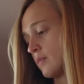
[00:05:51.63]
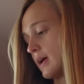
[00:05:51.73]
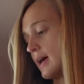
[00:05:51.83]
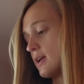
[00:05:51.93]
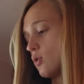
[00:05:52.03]

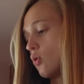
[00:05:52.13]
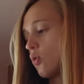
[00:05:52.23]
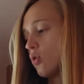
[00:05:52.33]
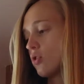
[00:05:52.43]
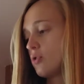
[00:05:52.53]
And
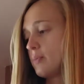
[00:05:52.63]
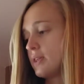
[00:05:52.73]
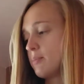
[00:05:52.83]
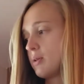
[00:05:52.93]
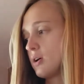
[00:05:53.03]
aurum in
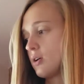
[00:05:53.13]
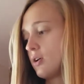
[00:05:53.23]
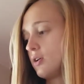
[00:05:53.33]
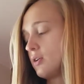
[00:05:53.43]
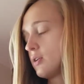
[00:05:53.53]
the
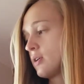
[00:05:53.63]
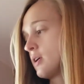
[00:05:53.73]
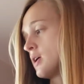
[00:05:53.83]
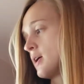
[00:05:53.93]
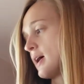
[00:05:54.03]
plural,
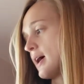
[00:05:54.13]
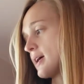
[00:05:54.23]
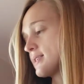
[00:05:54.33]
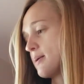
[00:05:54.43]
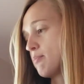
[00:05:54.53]

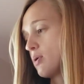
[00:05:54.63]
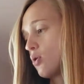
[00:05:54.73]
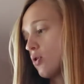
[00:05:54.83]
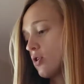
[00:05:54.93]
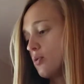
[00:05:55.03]

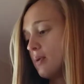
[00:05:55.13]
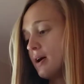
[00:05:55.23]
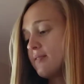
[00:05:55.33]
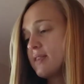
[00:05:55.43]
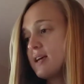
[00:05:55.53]
exemplorum of the